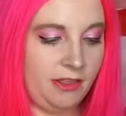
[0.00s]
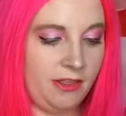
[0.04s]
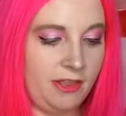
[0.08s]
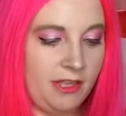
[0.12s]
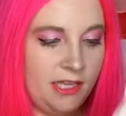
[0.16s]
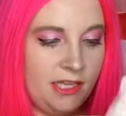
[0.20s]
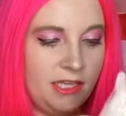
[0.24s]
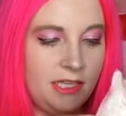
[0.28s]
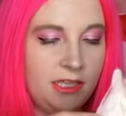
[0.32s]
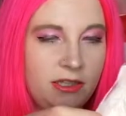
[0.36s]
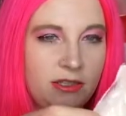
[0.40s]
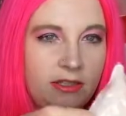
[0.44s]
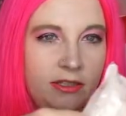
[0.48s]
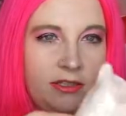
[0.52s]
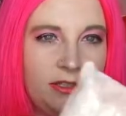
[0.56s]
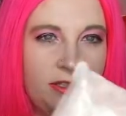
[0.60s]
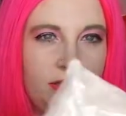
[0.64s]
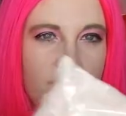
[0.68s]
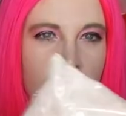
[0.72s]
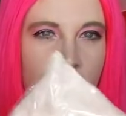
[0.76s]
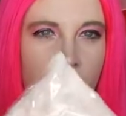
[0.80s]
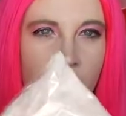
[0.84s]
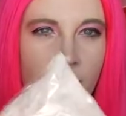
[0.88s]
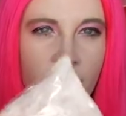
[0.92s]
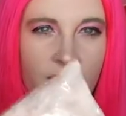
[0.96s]
this
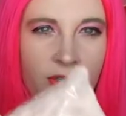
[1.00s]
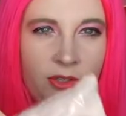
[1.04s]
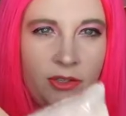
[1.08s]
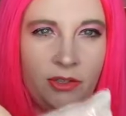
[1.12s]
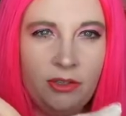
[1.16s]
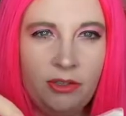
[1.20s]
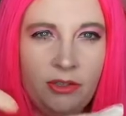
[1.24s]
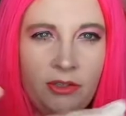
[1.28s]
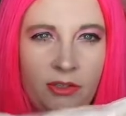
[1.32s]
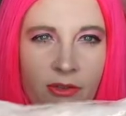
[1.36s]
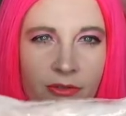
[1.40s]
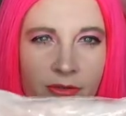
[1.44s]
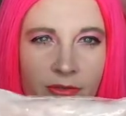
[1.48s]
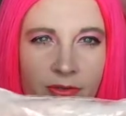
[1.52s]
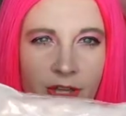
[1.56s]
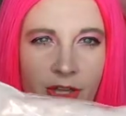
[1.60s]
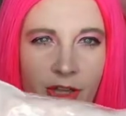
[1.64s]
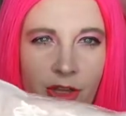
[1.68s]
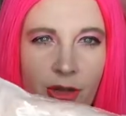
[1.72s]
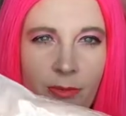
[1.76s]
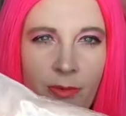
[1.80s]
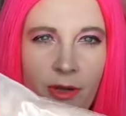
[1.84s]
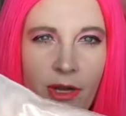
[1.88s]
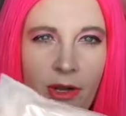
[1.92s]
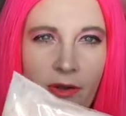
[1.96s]

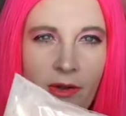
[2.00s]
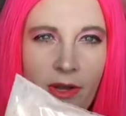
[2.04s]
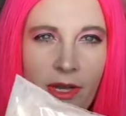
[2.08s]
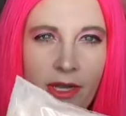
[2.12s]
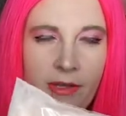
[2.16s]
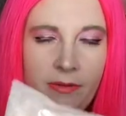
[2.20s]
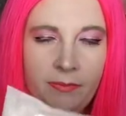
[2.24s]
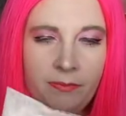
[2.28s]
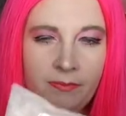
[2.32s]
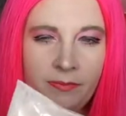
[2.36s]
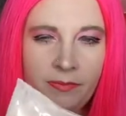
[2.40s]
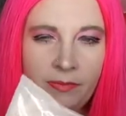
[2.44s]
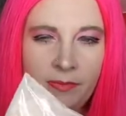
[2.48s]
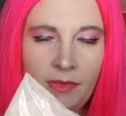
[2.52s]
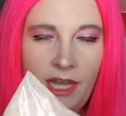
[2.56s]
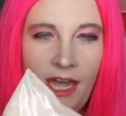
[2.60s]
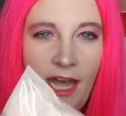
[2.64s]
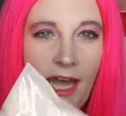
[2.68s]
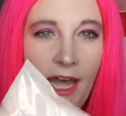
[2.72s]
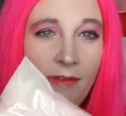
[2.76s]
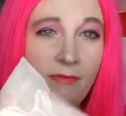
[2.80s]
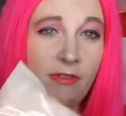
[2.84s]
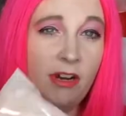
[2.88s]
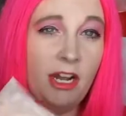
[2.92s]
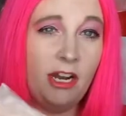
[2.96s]
feather boa. I
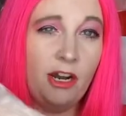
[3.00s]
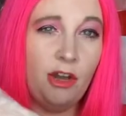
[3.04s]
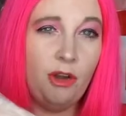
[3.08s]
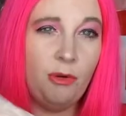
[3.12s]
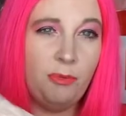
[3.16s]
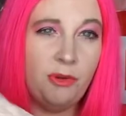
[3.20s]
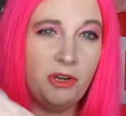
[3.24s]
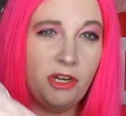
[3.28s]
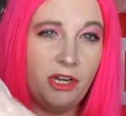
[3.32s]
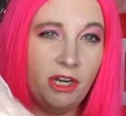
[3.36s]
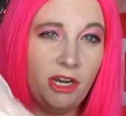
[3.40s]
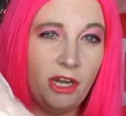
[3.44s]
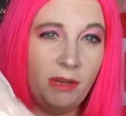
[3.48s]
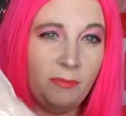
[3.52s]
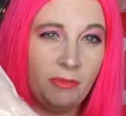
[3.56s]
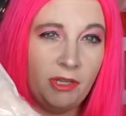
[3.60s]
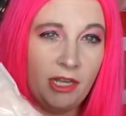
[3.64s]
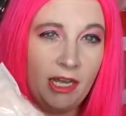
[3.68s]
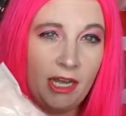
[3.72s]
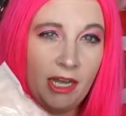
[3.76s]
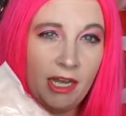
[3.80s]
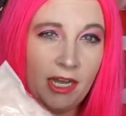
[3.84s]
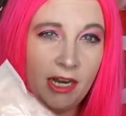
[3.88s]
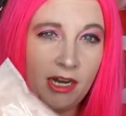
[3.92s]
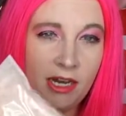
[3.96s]
have not opened it up
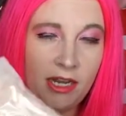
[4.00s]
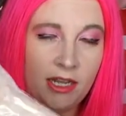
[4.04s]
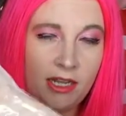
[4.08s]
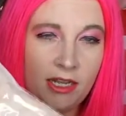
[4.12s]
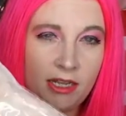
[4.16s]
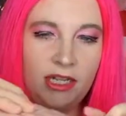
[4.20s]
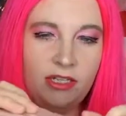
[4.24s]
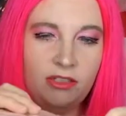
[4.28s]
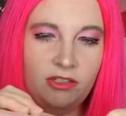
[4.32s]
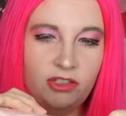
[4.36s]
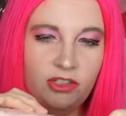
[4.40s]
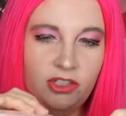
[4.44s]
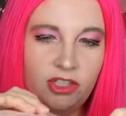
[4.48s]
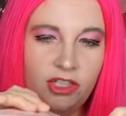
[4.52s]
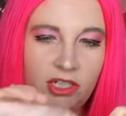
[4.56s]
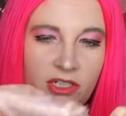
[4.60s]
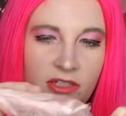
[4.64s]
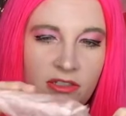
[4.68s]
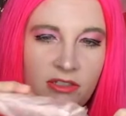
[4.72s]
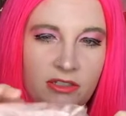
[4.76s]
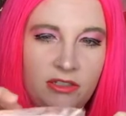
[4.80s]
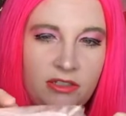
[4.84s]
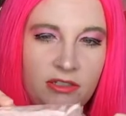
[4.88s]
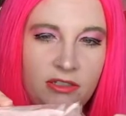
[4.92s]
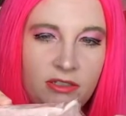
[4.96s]
yet. It's
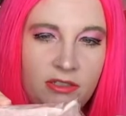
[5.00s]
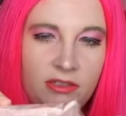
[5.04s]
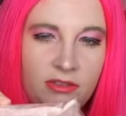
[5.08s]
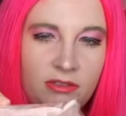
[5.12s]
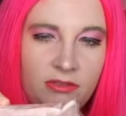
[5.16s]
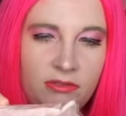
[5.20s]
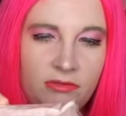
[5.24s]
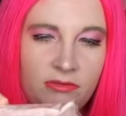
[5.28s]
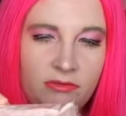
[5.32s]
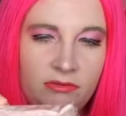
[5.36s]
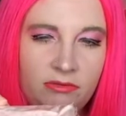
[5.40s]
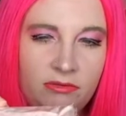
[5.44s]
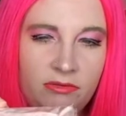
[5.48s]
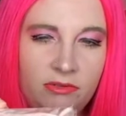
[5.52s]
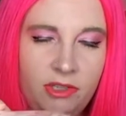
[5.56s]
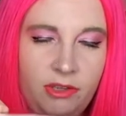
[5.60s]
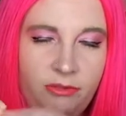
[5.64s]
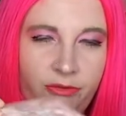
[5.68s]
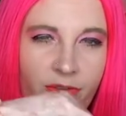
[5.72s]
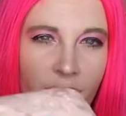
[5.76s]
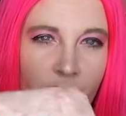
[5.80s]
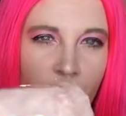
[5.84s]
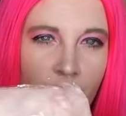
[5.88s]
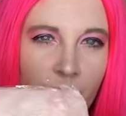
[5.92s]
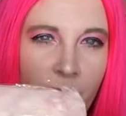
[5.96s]
just a
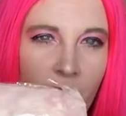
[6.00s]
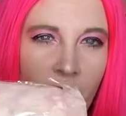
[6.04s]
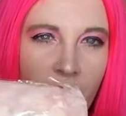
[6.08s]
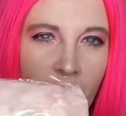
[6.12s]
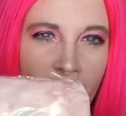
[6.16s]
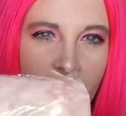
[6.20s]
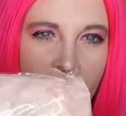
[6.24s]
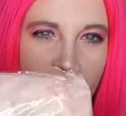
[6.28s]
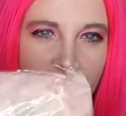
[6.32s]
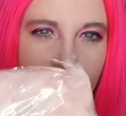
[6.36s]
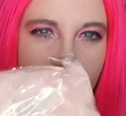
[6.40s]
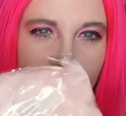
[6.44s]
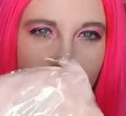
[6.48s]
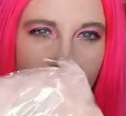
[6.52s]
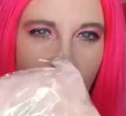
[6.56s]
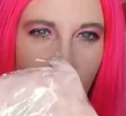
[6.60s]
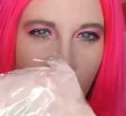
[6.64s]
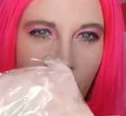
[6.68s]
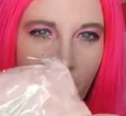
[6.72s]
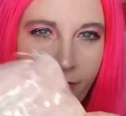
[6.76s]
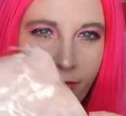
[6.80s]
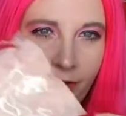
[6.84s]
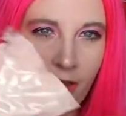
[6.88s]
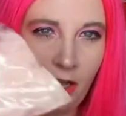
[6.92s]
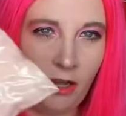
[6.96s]
feather boa that I got
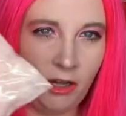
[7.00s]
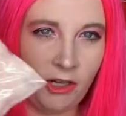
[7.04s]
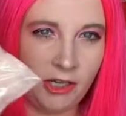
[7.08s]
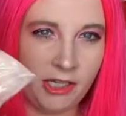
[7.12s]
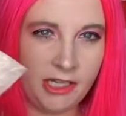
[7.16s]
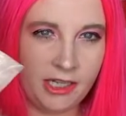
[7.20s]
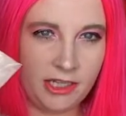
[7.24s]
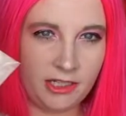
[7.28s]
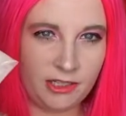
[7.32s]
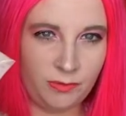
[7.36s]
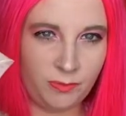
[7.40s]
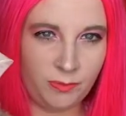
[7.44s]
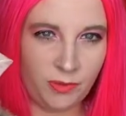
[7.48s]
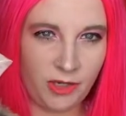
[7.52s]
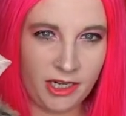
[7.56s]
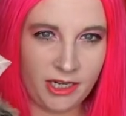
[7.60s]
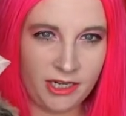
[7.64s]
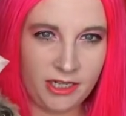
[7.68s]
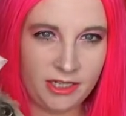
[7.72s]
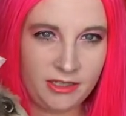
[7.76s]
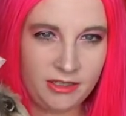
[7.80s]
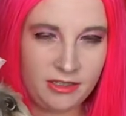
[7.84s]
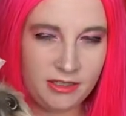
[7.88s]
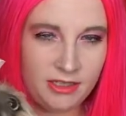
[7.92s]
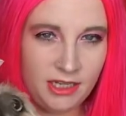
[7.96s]
off
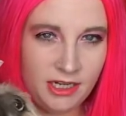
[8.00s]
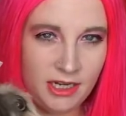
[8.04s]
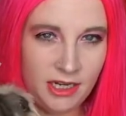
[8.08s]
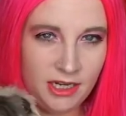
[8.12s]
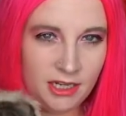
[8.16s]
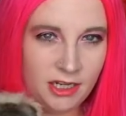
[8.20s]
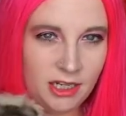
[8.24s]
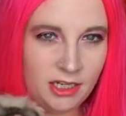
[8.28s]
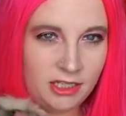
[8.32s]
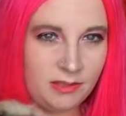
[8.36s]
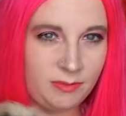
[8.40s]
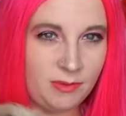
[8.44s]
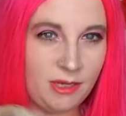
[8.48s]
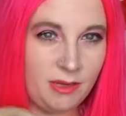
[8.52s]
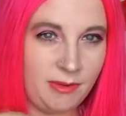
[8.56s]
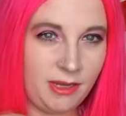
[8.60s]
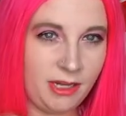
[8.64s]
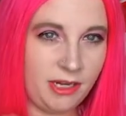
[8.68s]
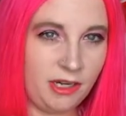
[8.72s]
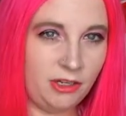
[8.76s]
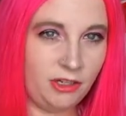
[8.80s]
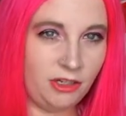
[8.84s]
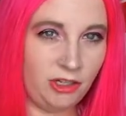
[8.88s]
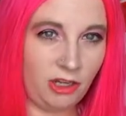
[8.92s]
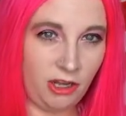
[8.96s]
AliExpress, and it cost me about
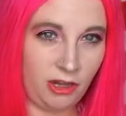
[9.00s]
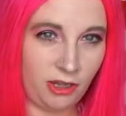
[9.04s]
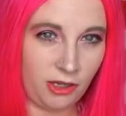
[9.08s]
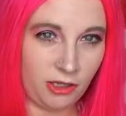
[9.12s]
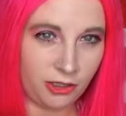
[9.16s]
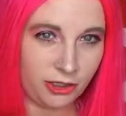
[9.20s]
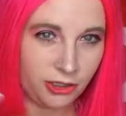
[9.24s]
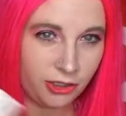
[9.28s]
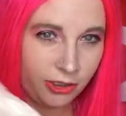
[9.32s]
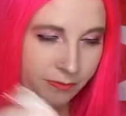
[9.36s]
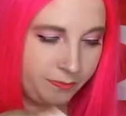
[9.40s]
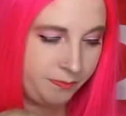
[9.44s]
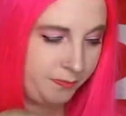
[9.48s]
$1.